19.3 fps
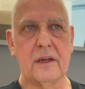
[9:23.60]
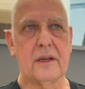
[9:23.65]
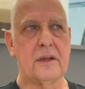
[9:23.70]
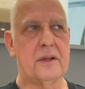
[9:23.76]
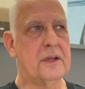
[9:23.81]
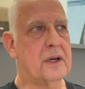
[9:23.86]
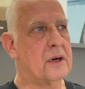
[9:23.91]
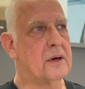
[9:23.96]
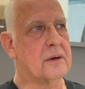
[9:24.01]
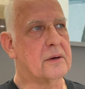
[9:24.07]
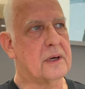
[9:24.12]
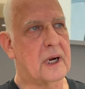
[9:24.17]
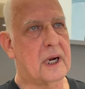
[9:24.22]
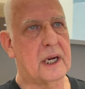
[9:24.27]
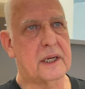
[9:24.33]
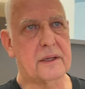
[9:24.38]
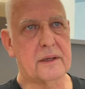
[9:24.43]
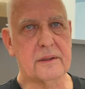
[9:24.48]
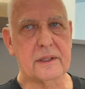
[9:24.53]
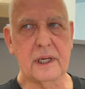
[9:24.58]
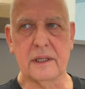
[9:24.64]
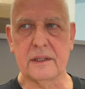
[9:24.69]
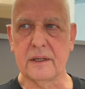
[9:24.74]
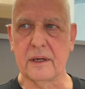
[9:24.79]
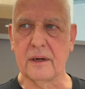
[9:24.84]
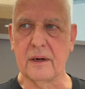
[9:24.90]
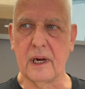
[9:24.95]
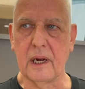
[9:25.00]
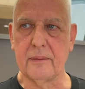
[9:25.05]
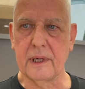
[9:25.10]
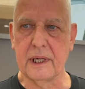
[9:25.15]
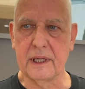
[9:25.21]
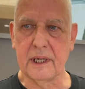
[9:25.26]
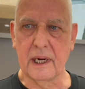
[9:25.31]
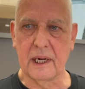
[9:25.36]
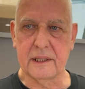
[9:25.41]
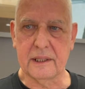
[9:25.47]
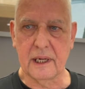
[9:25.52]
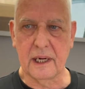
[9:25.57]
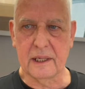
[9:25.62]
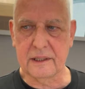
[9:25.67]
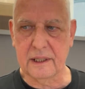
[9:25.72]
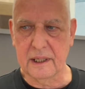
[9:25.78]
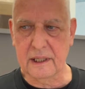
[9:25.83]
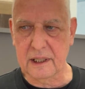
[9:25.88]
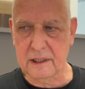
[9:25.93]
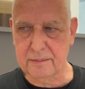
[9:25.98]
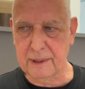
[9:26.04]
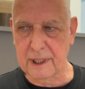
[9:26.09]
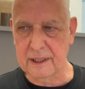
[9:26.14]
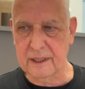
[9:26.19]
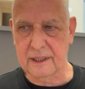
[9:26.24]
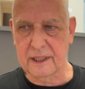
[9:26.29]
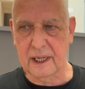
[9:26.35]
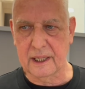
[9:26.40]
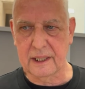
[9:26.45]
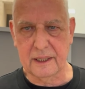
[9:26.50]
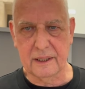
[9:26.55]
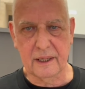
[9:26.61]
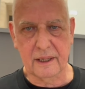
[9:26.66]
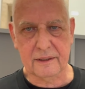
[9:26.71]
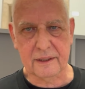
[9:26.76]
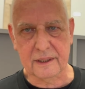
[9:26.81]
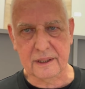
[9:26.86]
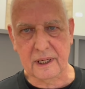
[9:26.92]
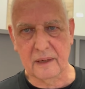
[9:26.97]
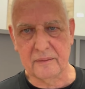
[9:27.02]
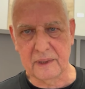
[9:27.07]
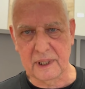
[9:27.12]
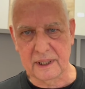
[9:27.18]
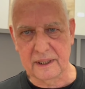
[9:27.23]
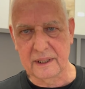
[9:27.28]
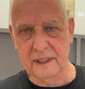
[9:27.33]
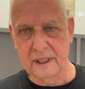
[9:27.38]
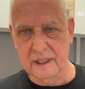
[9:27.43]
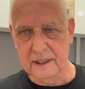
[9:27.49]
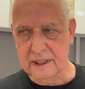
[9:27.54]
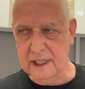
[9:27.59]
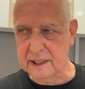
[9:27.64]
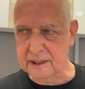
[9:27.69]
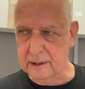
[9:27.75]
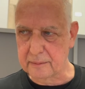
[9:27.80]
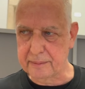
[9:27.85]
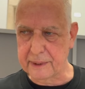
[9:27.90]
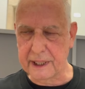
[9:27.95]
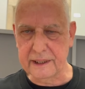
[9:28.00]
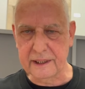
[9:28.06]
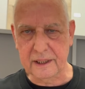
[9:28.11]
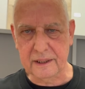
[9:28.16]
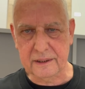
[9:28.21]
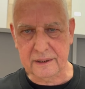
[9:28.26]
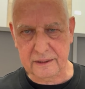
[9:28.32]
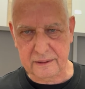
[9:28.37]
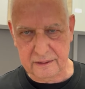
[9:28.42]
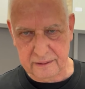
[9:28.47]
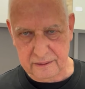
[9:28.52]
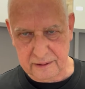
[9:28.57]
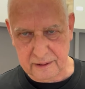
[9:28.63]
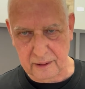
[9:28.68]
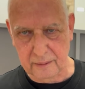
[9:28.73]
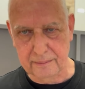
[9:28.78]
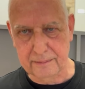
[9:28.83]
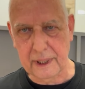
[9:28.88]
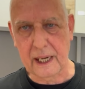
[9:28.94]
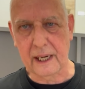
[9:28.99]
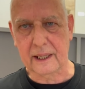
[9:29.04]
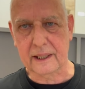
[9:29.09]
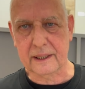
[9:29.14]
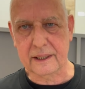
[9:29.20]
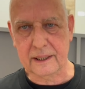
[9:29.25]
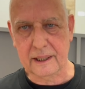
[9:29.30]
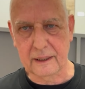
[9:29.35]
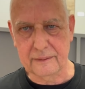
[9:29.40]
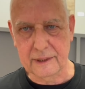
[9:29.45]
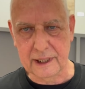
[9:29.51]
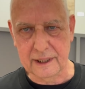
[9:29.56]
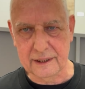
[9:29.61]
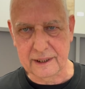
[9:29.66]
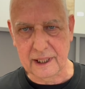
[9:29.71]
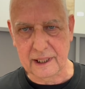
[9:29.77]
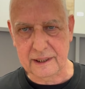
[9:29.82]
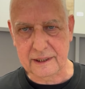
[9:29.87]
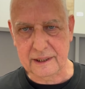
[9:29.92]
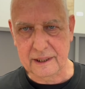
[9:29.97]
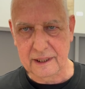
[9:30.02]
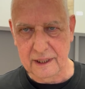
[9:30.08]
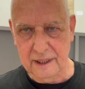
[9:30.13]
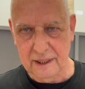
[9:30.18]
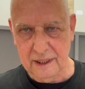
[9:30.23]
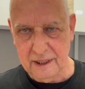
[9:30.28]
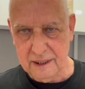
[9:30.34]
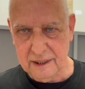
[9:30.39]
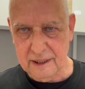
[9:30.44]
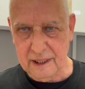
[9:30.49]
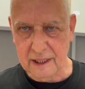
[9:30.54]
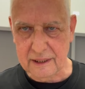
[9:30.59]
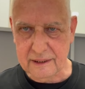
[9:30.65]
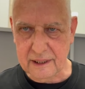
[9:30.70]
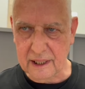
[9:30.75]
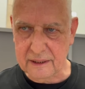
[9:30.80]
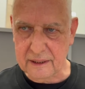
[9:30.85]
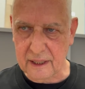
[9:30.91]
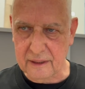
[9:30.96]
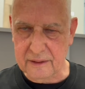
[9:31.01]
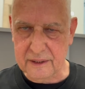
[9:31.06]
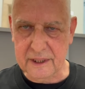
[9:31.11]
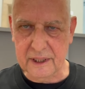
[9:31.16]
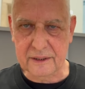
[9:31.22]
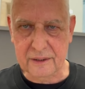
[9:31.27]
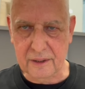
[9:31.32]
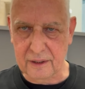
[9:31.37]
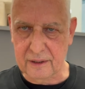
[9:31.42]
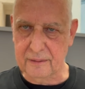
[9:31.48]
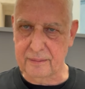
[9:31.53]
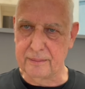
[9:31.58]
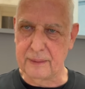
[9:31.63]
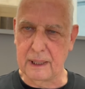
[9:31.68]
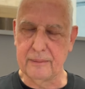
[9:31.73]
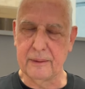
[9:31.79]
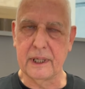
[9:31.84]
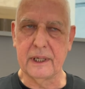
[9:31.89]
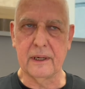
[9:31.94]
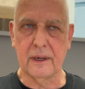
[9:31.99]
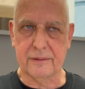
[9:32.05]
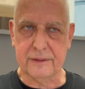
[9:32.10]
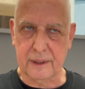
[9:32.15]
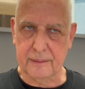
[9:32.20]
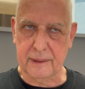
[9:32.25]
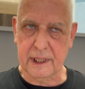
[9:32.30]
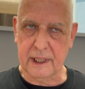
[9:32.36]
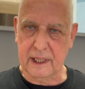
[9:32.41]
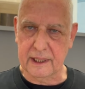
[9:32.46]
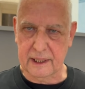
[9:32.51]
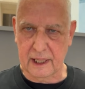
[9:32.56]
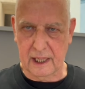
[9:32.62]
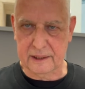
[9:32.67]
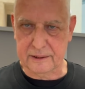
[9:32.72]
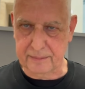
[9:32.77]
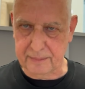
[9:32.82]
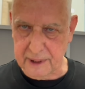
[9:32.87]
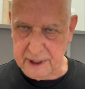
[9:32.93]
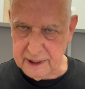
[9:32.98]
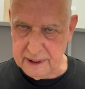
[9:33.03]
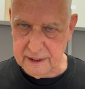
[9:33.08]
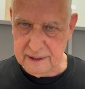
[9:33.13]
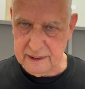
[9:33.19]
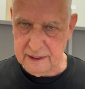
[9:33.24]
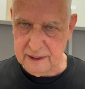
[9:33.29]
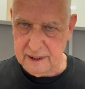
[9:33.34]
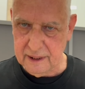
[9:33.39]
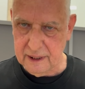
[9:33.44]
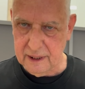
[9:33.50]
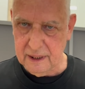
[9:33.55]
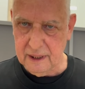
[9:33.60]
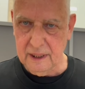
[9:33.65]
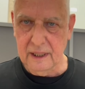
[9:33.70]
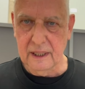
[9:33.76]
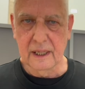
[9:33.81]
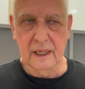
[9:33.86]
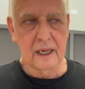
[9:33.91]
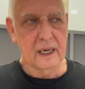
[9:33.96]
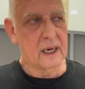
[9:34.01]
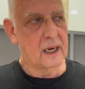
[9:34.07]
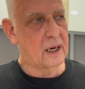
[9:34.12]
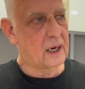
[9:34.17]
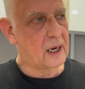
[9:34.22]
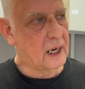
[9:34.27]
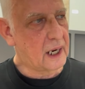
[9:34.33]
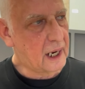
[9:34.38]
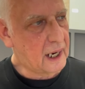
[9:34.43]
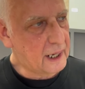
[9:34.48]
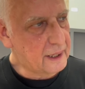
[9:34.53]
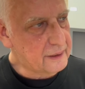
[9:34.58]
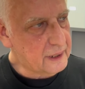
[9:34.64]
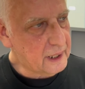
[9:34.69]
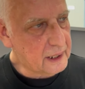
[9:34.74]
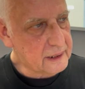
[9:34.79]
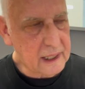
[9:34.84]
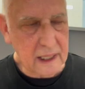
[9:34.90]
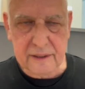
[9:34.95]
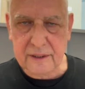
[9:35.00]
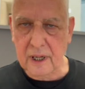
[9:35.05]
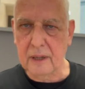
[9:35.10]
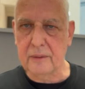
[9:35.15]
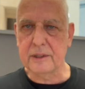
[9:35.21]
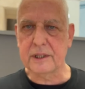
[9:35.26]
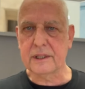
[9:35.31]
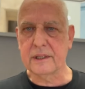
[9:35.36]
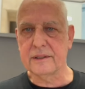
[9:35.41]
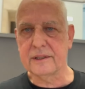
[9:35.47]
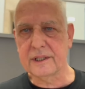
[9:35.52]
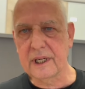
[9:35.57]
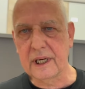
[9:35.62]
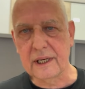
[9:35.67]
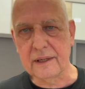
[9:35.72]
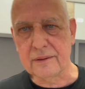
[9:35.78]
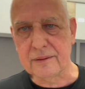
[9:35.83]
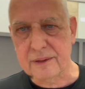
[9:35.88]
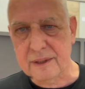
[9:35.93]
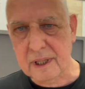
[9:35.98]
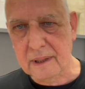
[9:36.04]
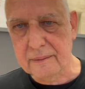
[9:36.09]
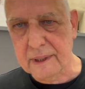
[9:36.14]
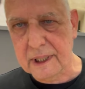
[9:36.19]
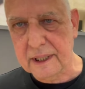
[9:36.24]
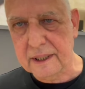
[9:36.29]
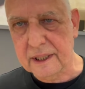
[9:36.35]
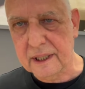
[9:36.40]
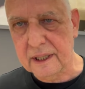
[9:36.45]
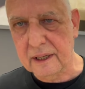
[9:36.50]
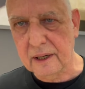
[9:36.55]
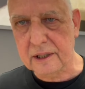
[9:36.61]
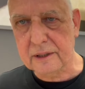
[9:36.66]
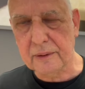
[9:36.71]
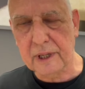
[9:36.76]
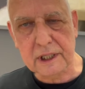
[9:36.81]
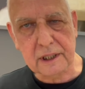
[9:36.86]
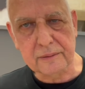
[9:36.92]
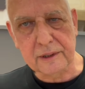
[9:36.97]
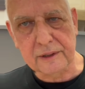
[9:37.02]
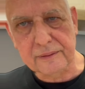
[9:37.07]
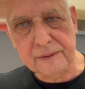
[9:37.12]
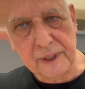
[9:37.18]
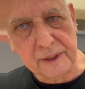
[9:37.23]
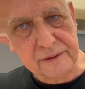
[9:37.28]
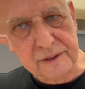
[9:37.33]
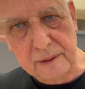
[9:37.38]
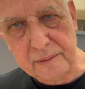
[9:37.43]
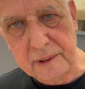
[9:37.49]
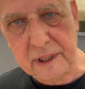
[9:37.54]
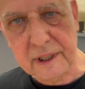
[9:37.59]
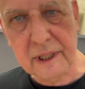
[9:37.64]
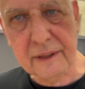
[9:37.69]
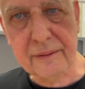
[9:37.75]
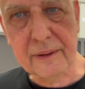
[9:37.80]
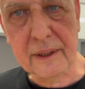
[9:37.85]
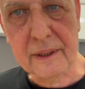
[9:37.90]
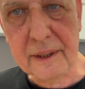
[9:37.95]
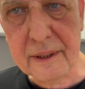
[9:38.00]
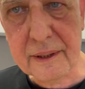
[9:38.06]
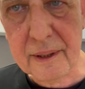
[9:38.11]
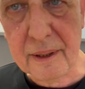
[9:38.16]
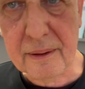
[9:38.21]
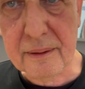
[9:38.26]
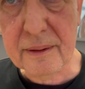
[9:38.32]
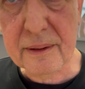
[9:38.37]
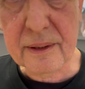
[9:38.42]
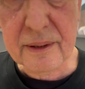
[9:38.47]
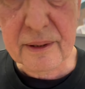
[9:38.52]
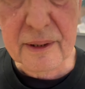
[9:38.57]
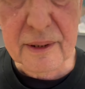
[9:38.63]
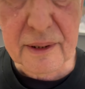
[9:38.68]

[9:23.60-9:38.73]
No, I don't think so. I mean, I think it's better that it doesn't. I mean, that the paintings come back. I mean, that there is this sort of memory of something that has been. And that's how it's conceived. I mean, otherwise I would have done something different. So.